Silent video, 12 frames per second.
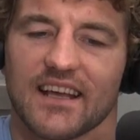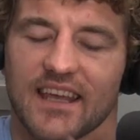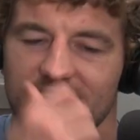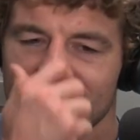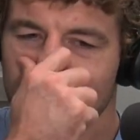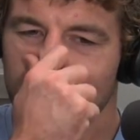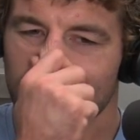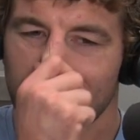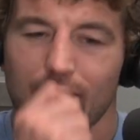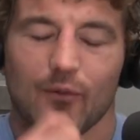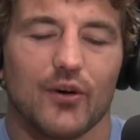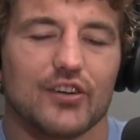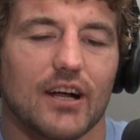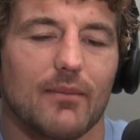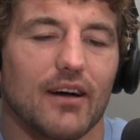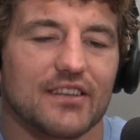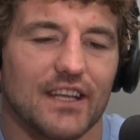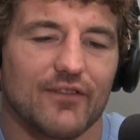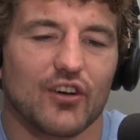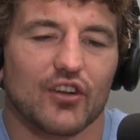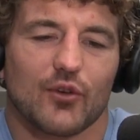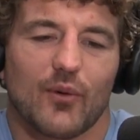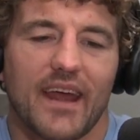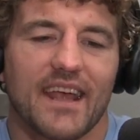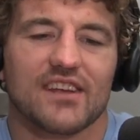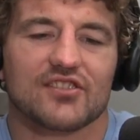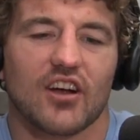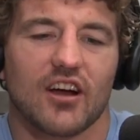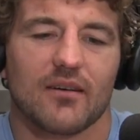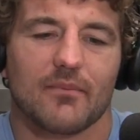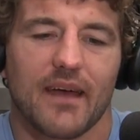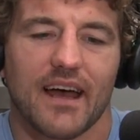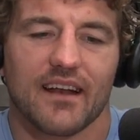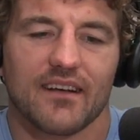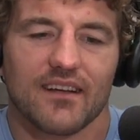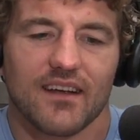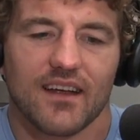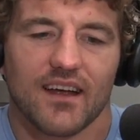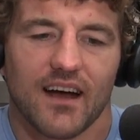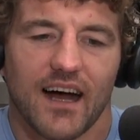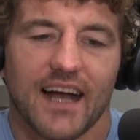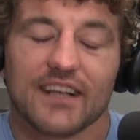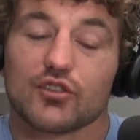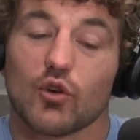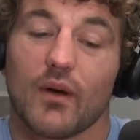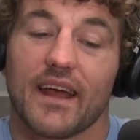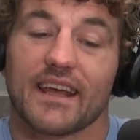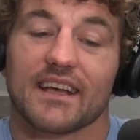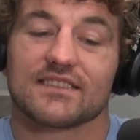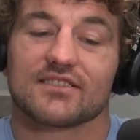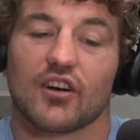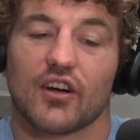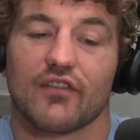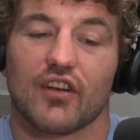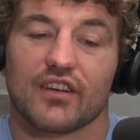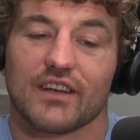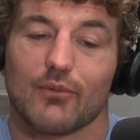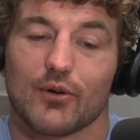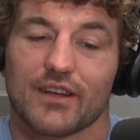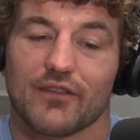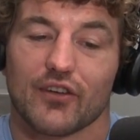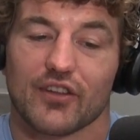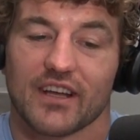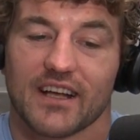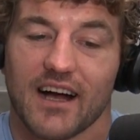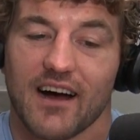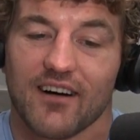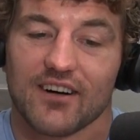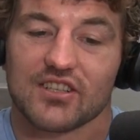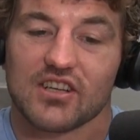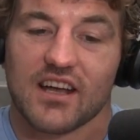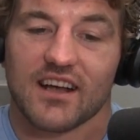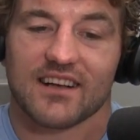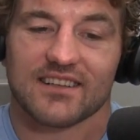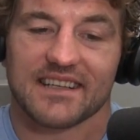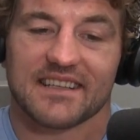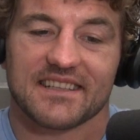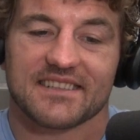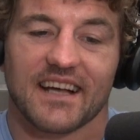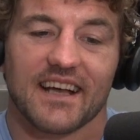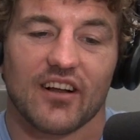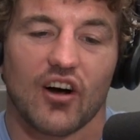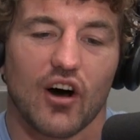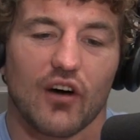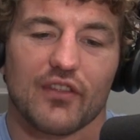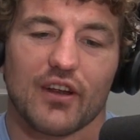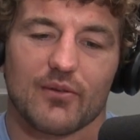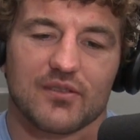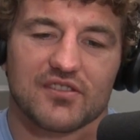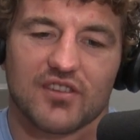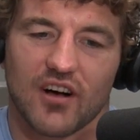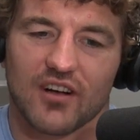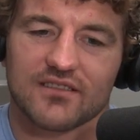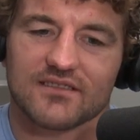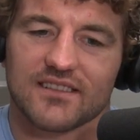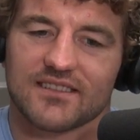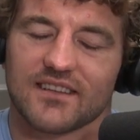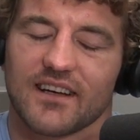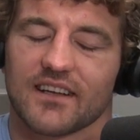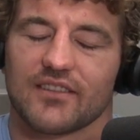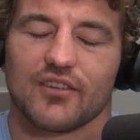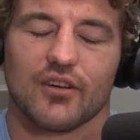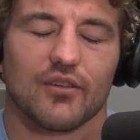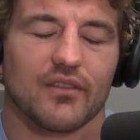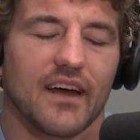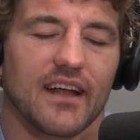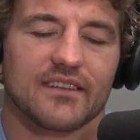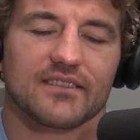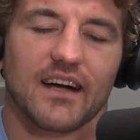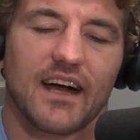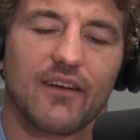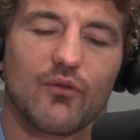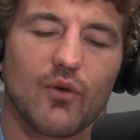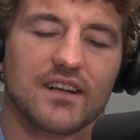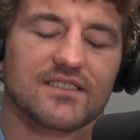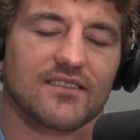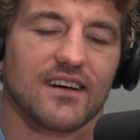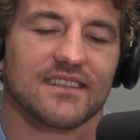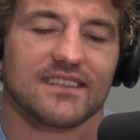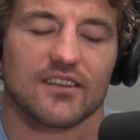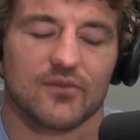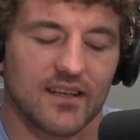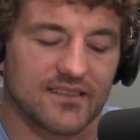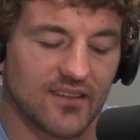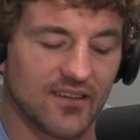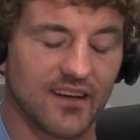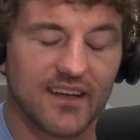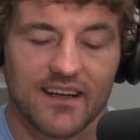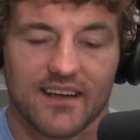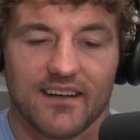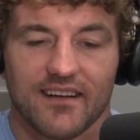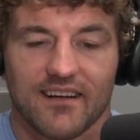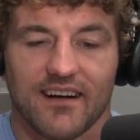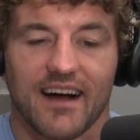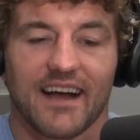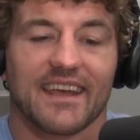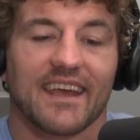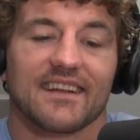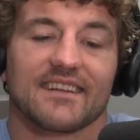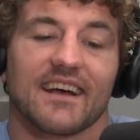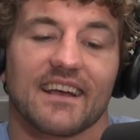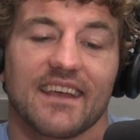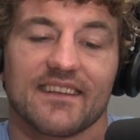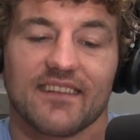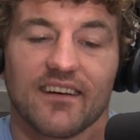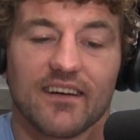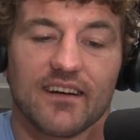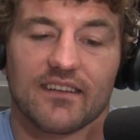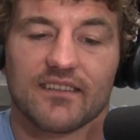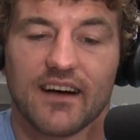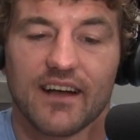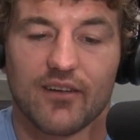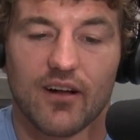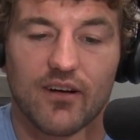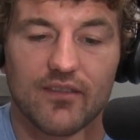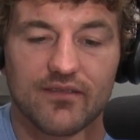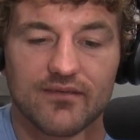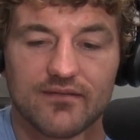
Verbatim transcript: I can't cite that. We were talking about how difficult the rankings are, Matt high school rankings are even a bit more difficult than college because like to cite all of their results, it's like, dude, that is I've watched a lot of these guys wrestle. I can't I can't tell you. I don't know.